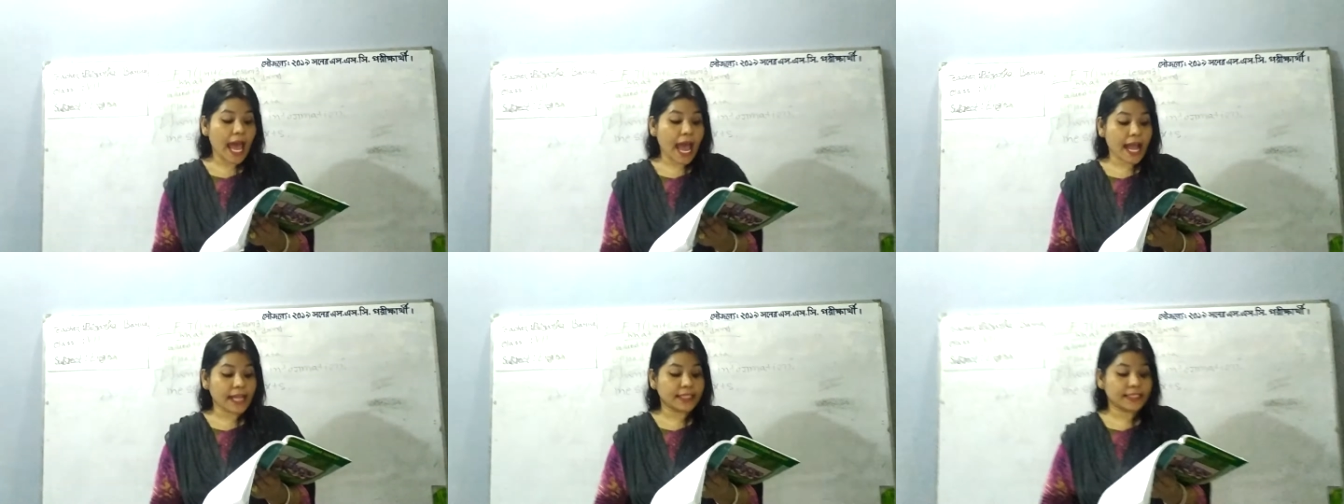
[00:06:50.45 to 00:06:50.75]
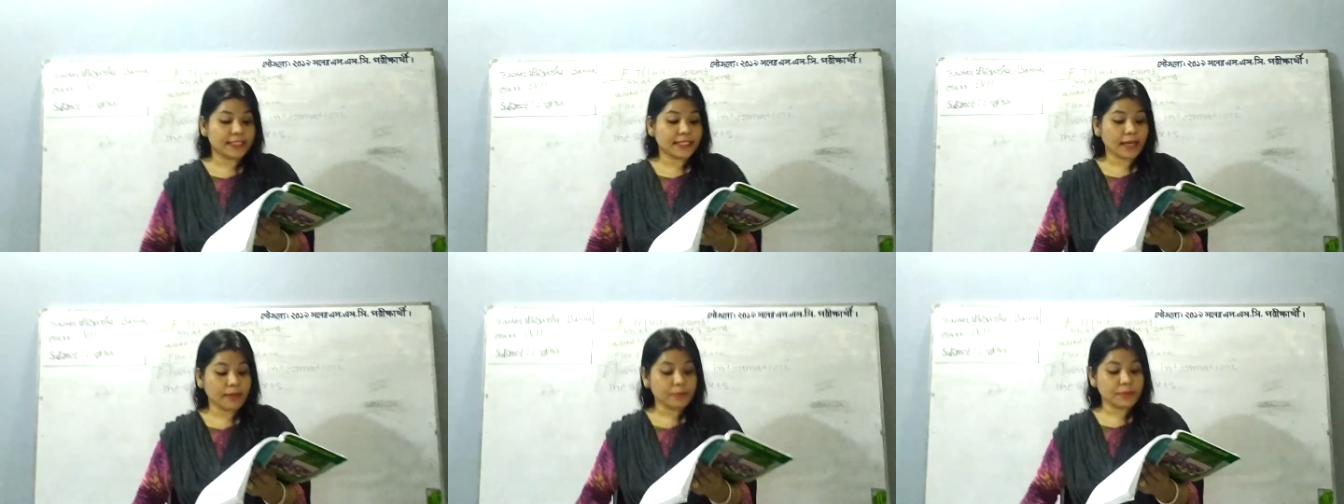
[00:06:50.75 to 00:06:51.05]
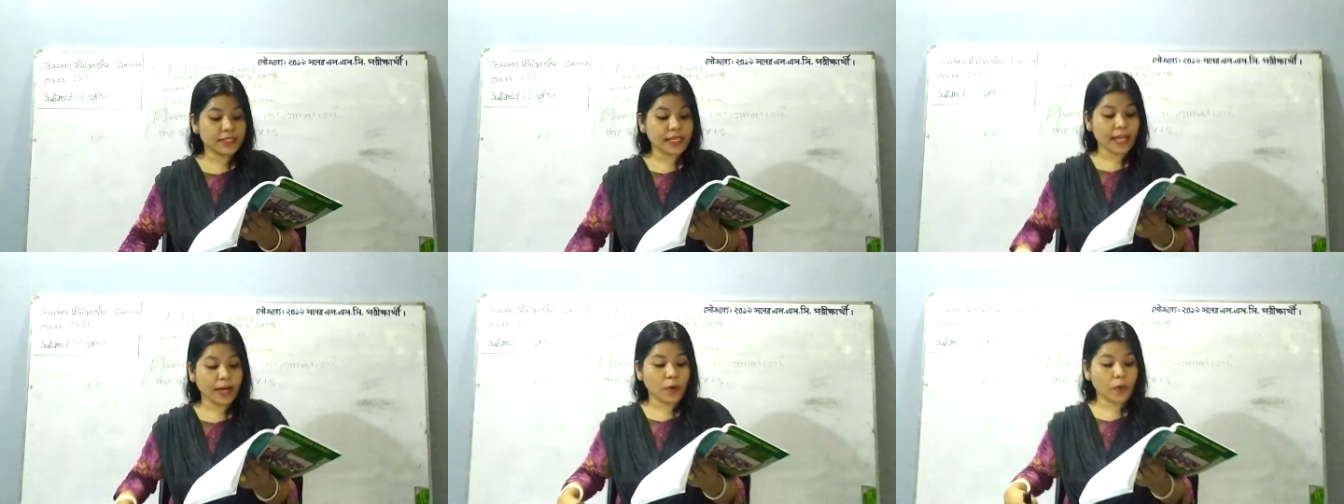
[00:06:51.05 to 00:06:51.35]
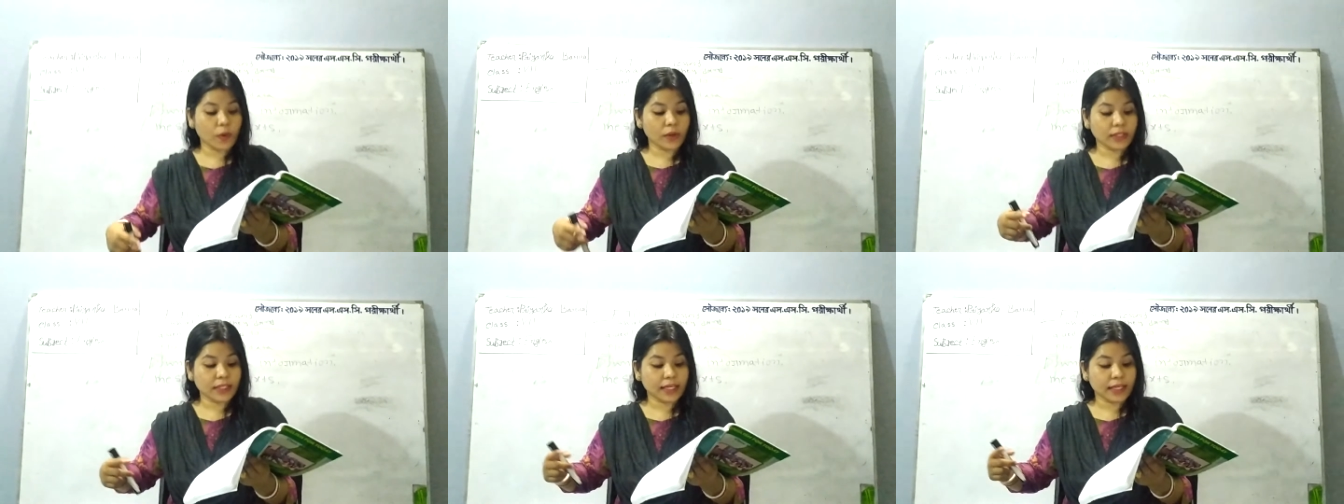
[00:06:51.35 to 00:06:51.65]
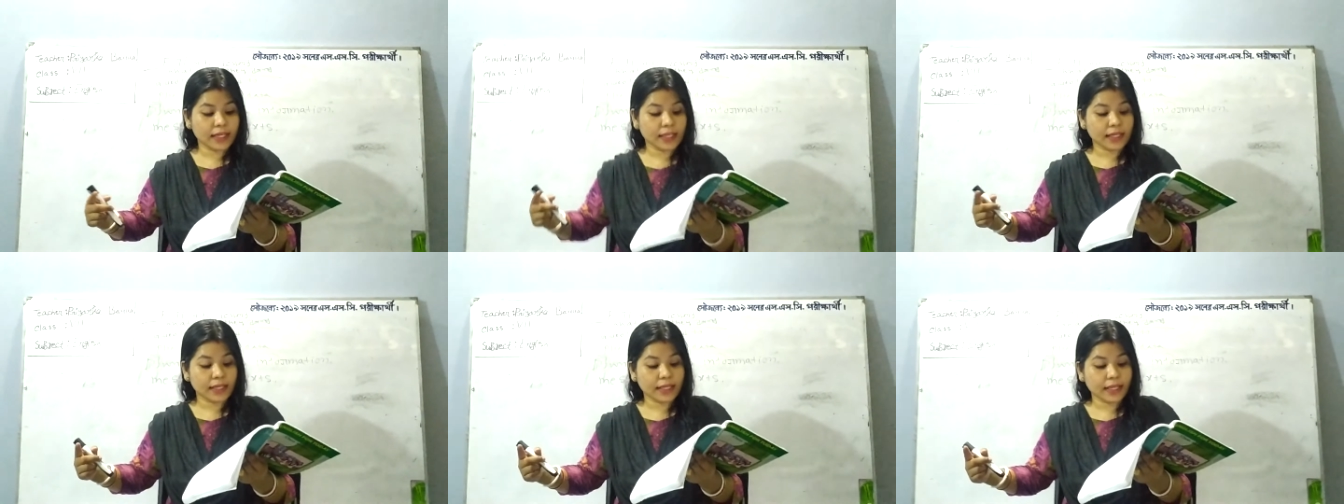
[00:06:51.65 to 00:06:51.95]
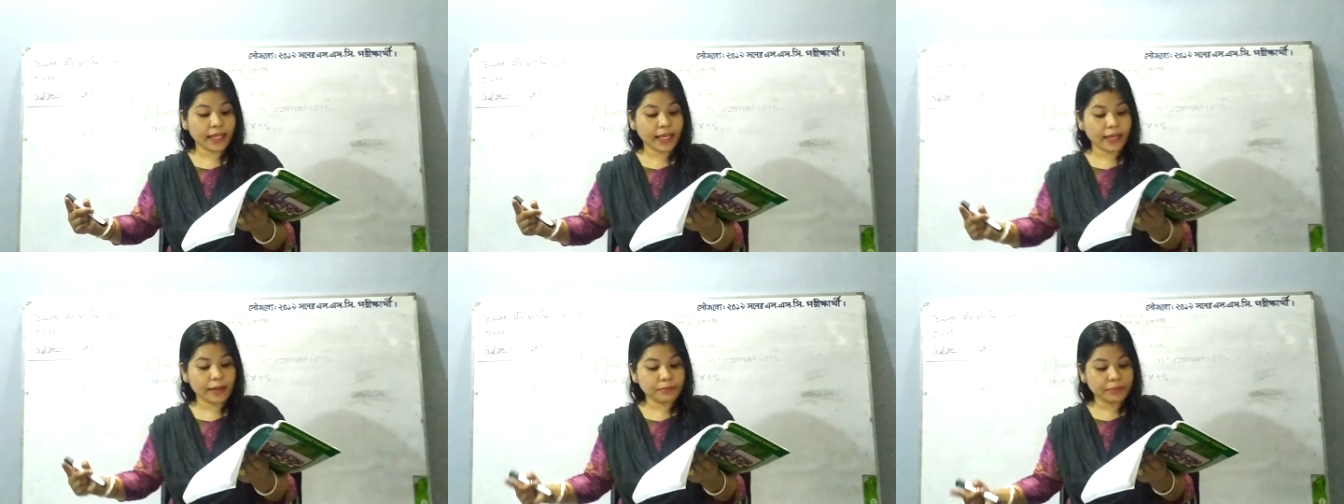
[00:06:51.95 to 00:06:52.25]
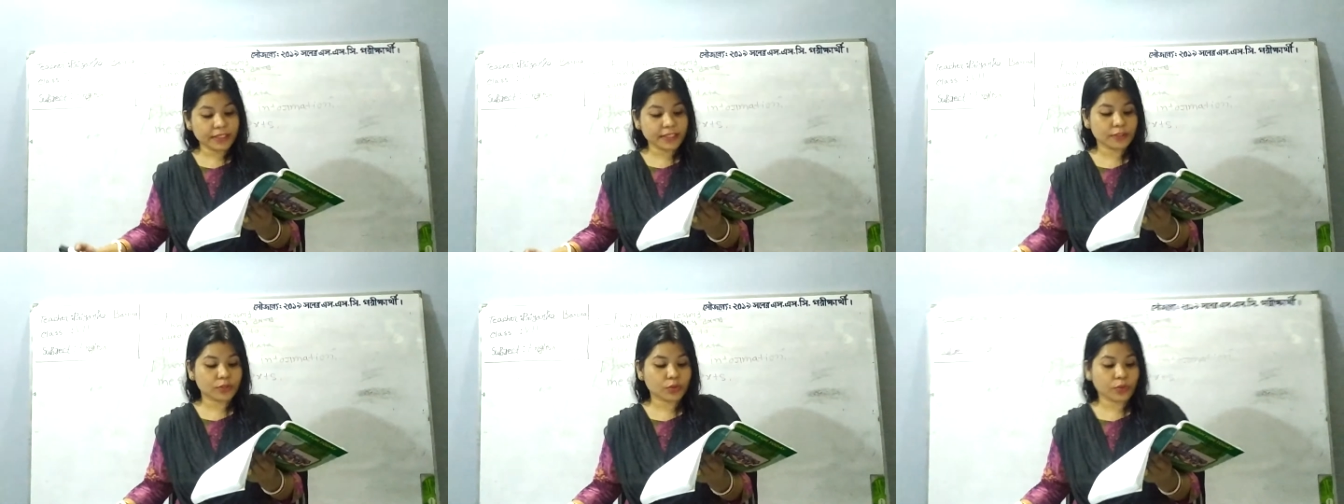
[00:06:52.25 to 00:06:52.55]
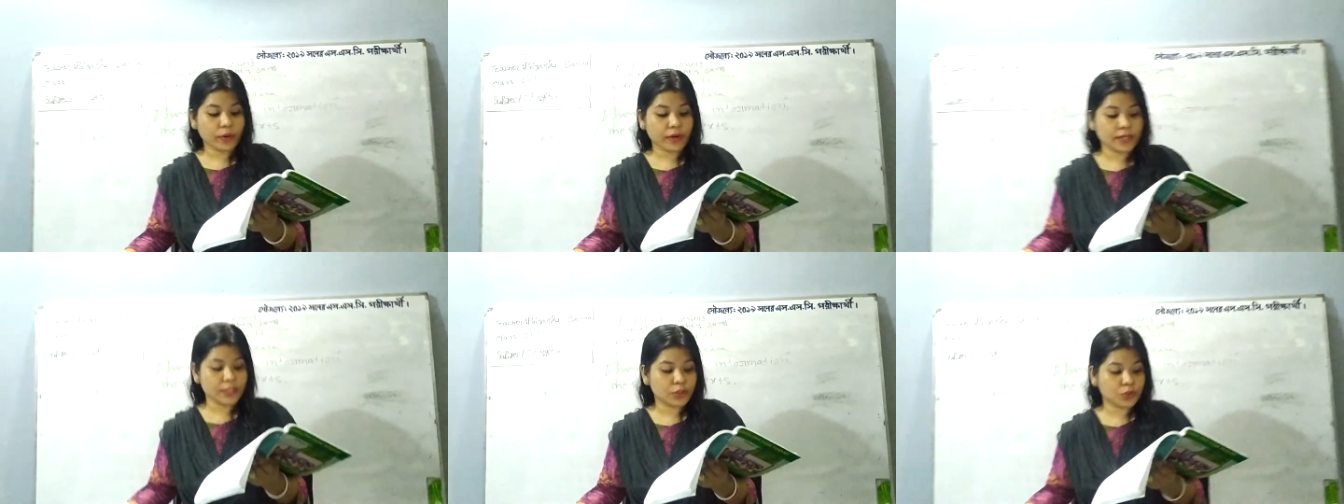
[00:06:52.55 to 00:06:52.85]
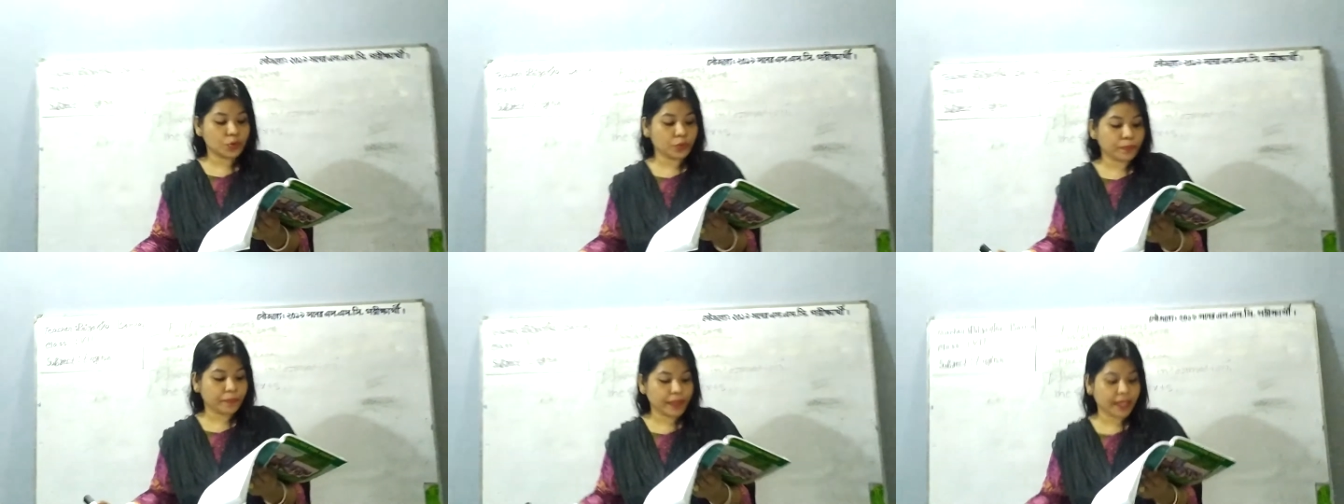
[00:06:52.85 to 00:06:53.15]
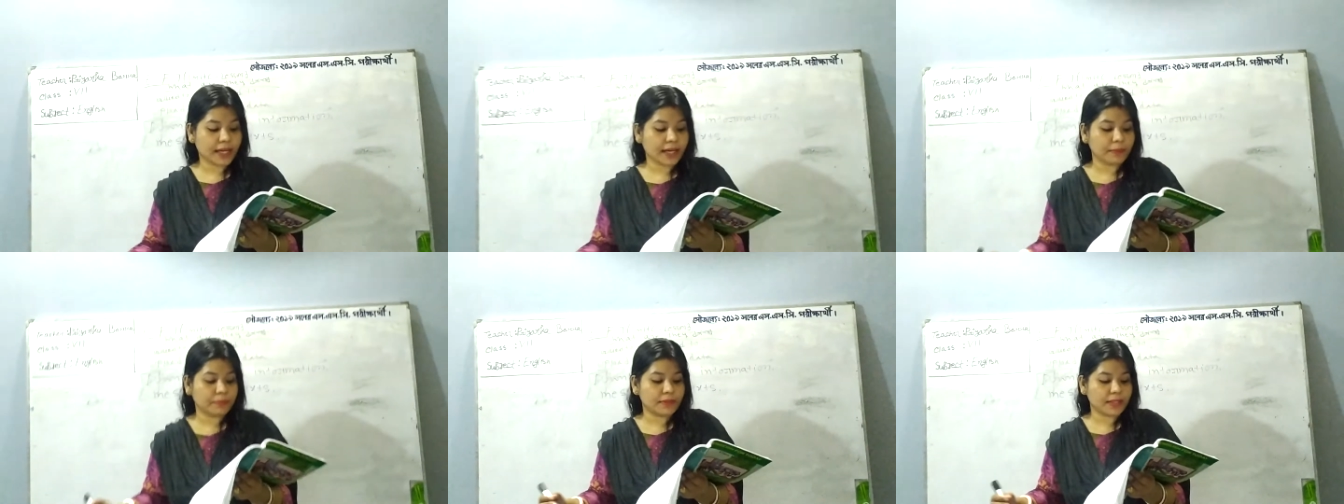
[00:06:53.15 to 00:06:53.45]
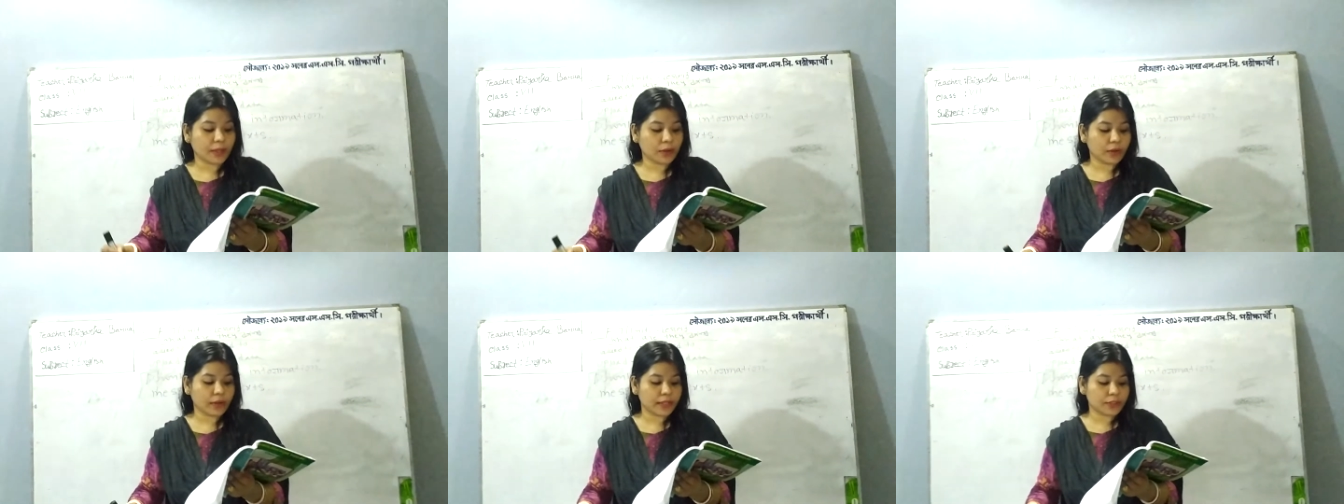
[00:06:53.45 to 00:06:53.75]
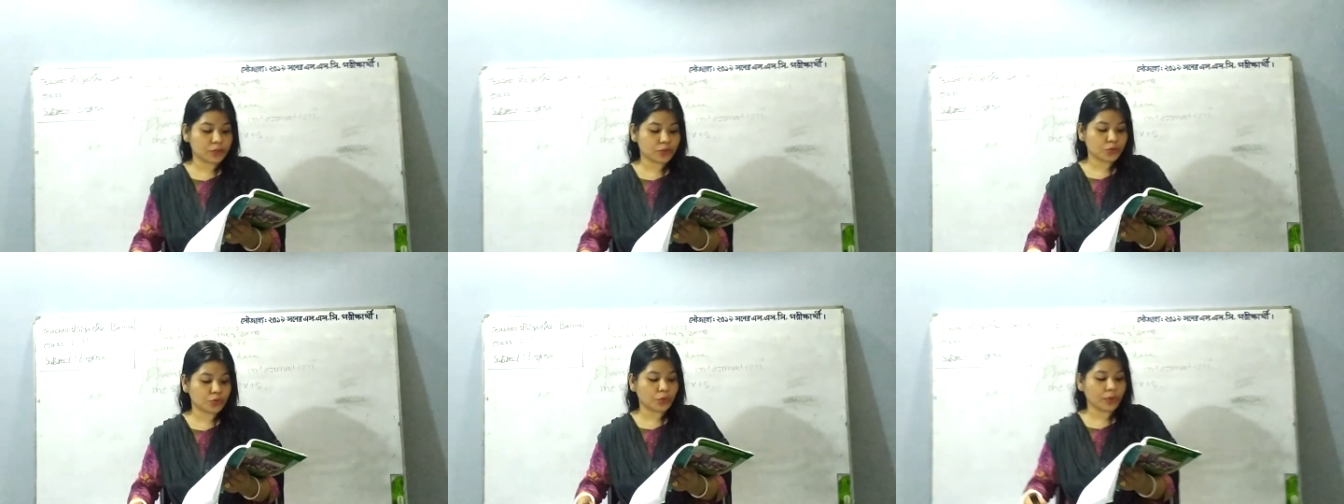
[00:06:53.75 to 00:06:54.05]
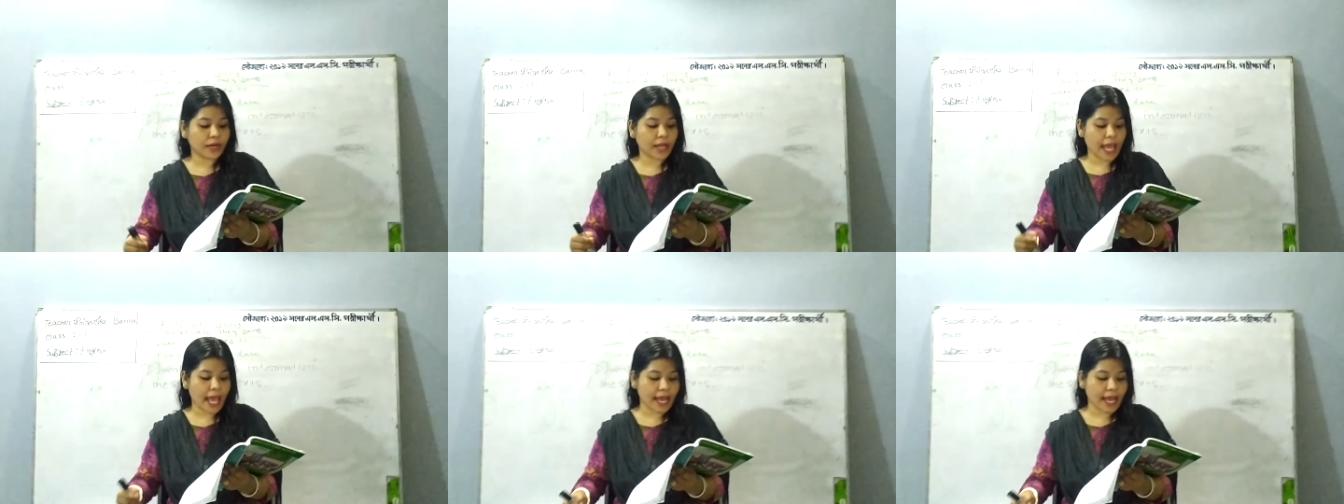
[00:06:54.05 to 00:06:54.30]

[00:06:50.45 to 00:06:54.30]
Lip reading: and jumps along the empty squares to pick up the stone